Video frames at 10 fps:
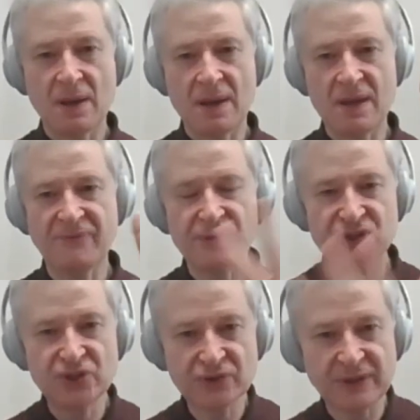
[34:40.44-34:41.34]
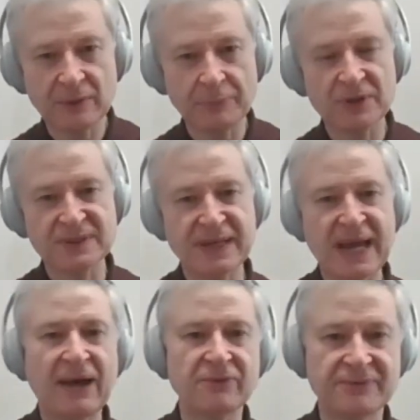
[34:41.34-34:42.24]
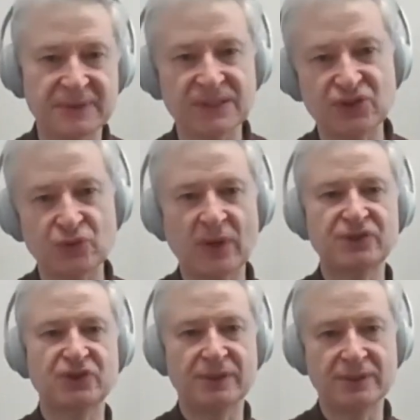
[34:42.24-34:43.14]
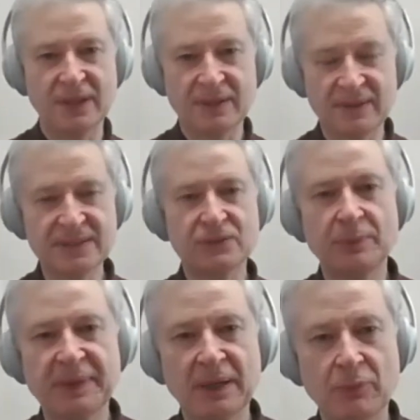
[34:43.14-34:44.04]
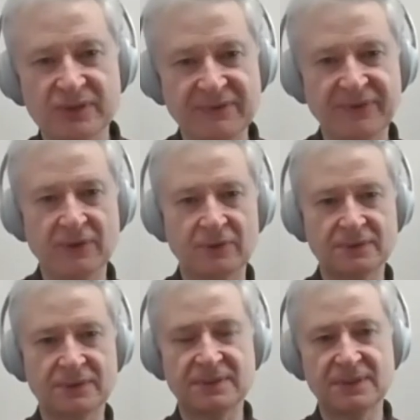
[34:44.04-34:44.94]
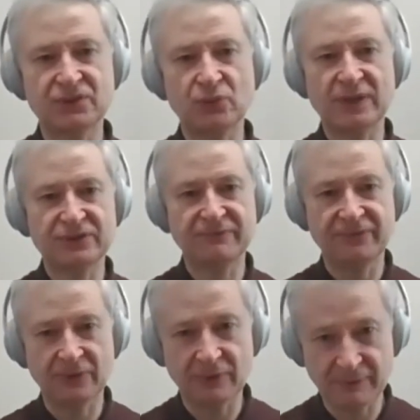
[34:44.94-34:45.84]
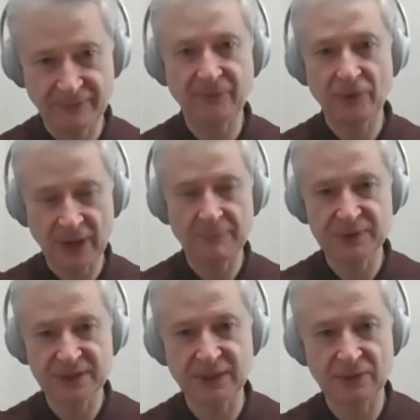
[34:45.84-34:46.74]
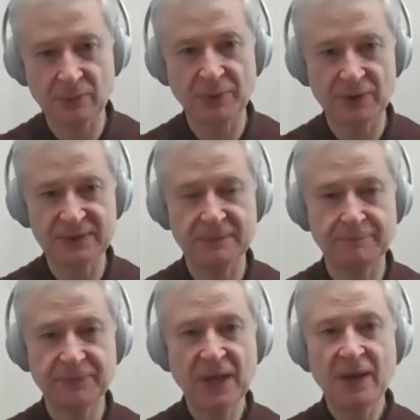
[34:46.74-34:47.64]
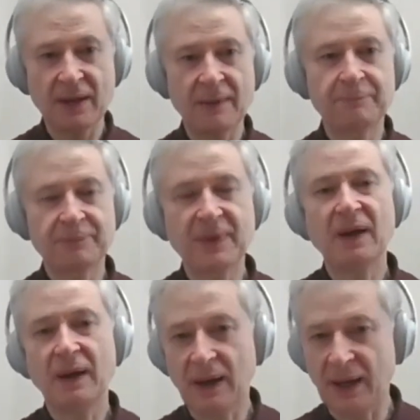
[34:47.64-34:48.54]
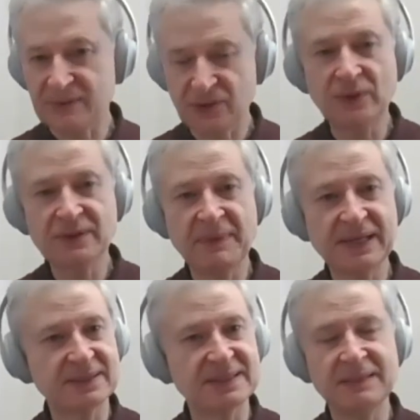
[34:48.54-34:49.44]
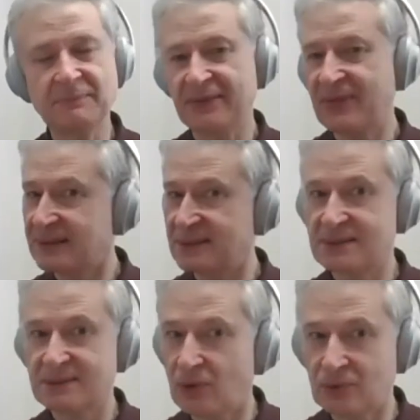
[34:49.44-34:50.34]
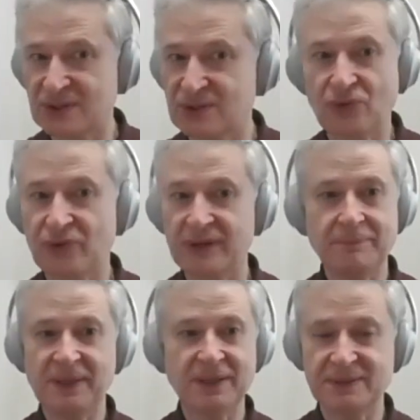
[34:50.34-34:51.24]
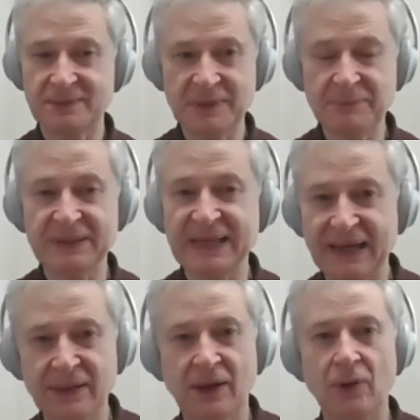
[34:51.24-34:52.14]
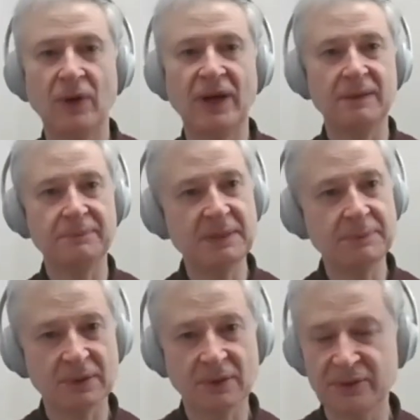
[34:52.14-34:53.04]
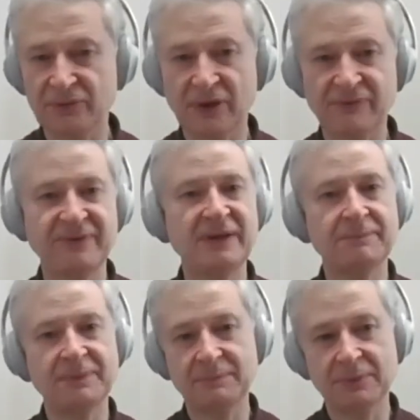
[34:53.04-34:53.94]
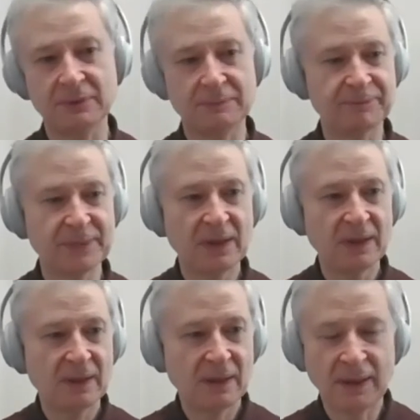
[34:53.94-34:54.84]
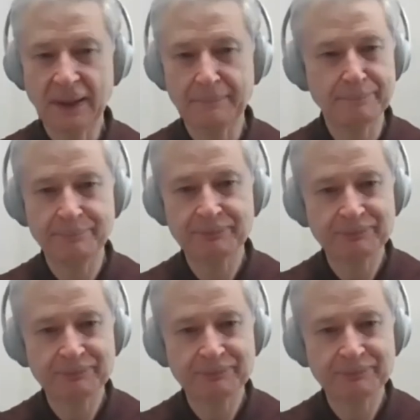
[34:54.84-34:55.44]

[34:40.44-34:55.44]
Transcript: if we took the other person out of the situation, this would be a more difficult situation for, for a particular person. Don't want to make it seem like that's the whole story because people get in our way, people are under our feet, people, um,